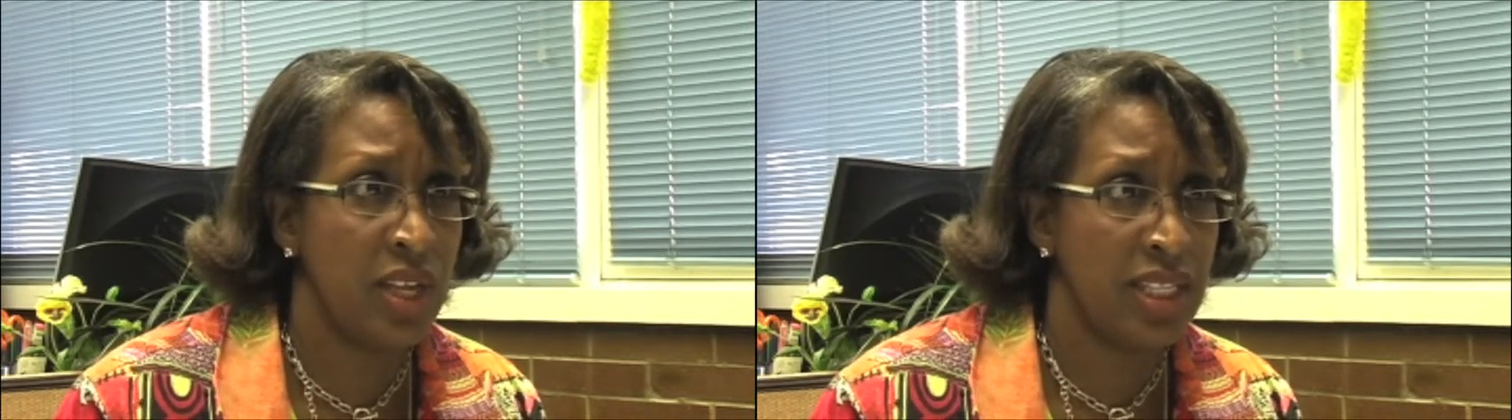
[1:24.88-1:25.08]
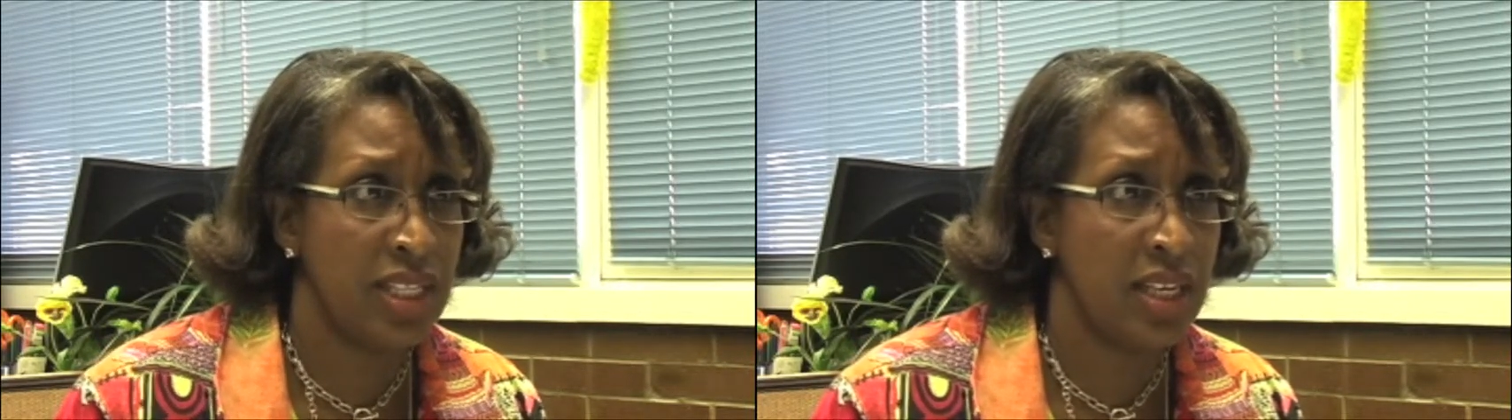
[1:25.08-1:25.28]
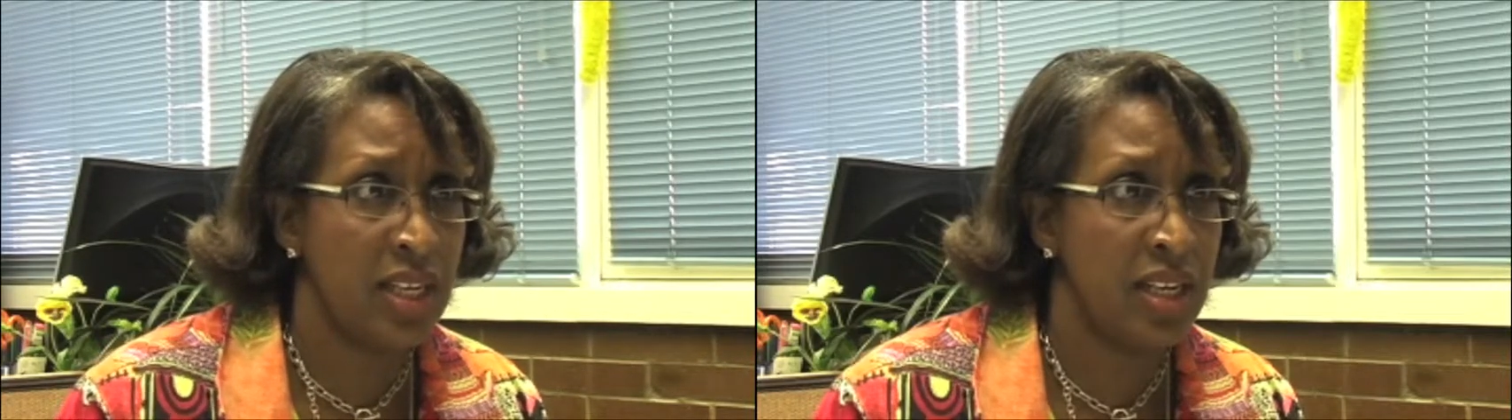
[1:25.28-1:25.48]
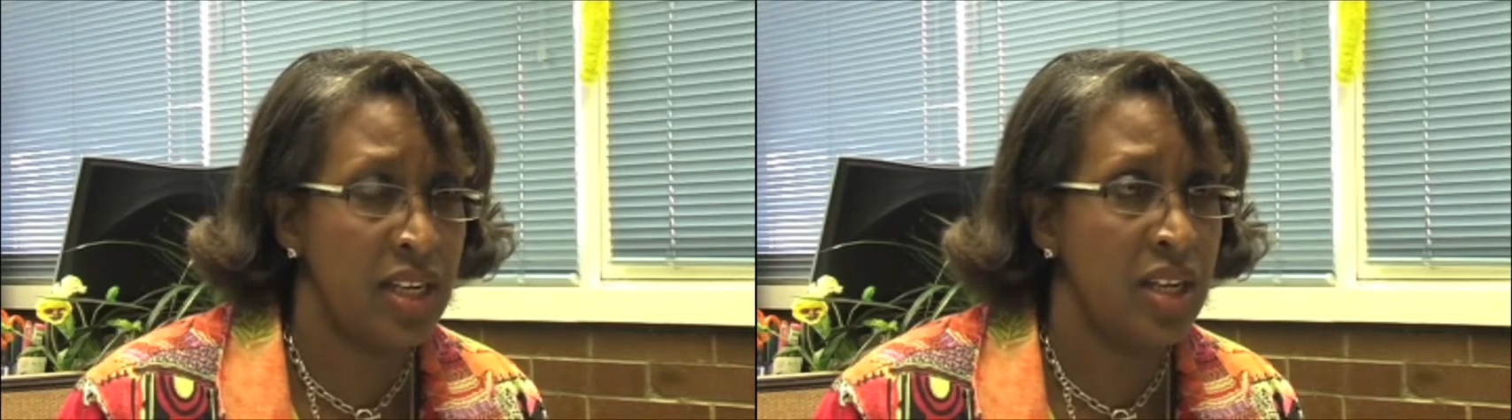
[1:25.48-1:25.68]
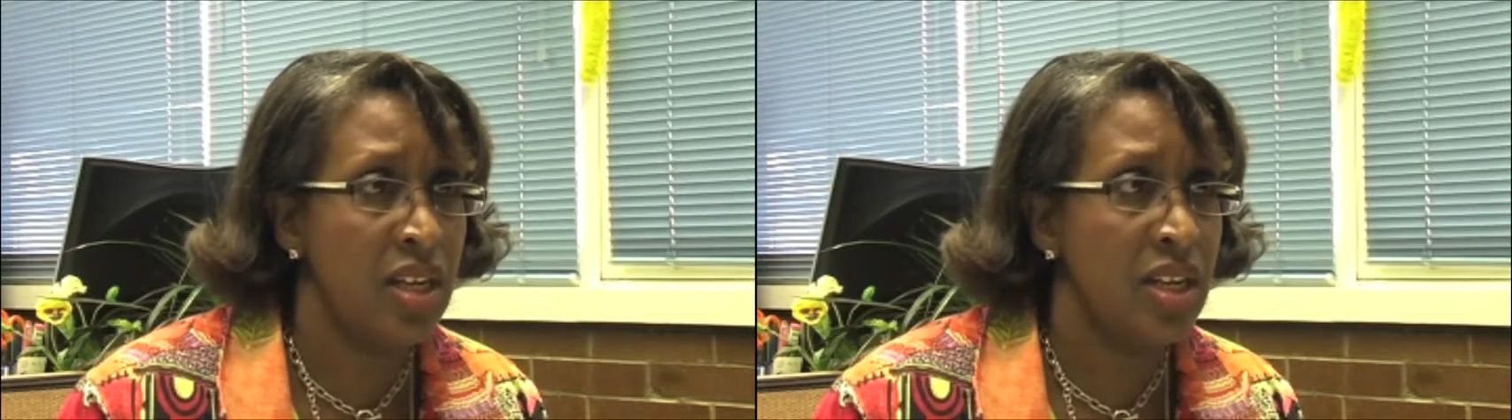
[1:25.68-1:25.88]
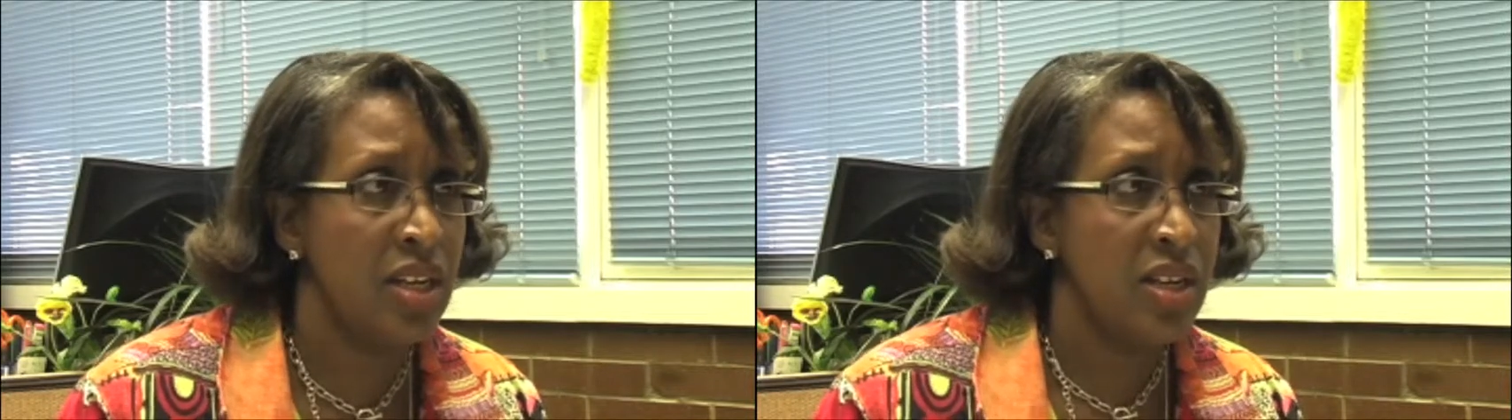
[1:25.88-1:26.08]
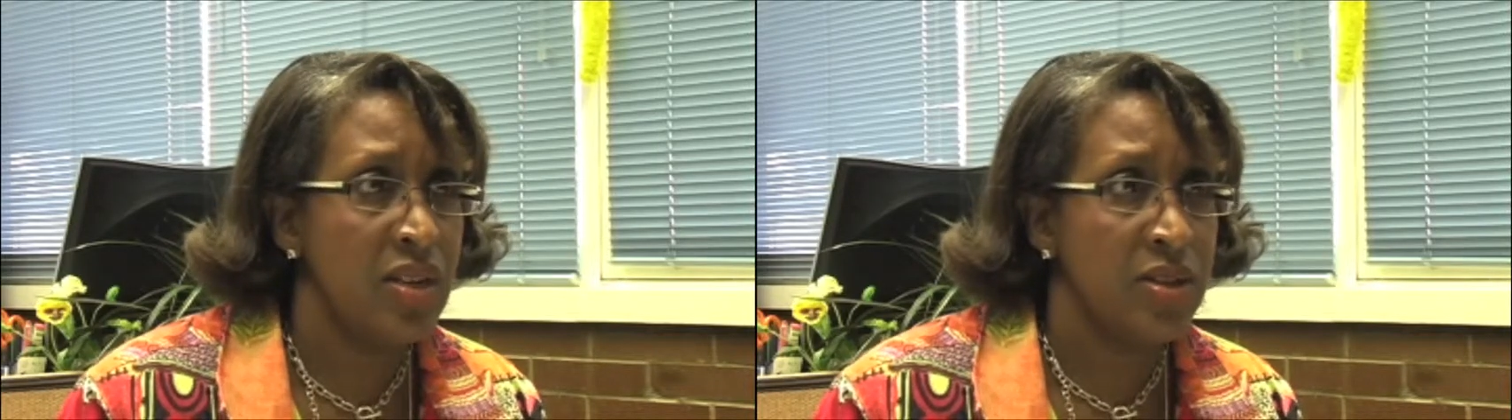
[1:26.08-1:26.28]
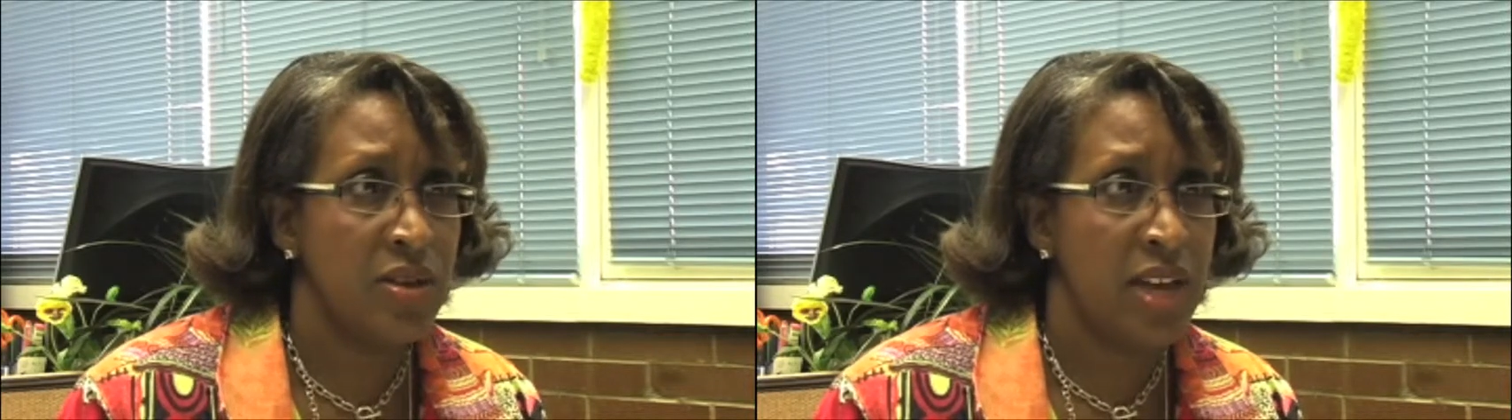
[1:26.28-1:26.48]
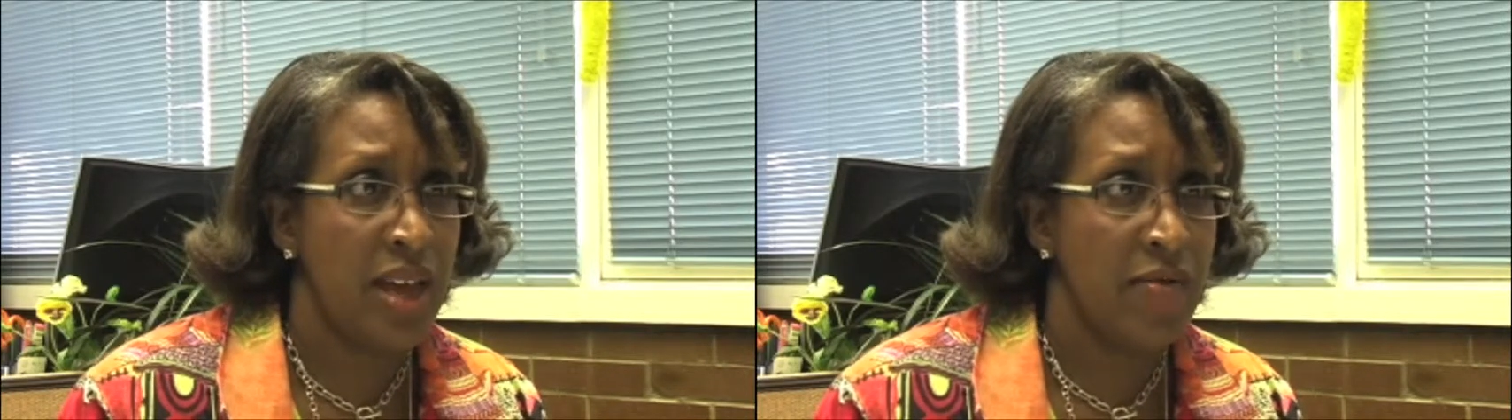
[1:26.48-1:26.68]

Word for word: that's needed. So the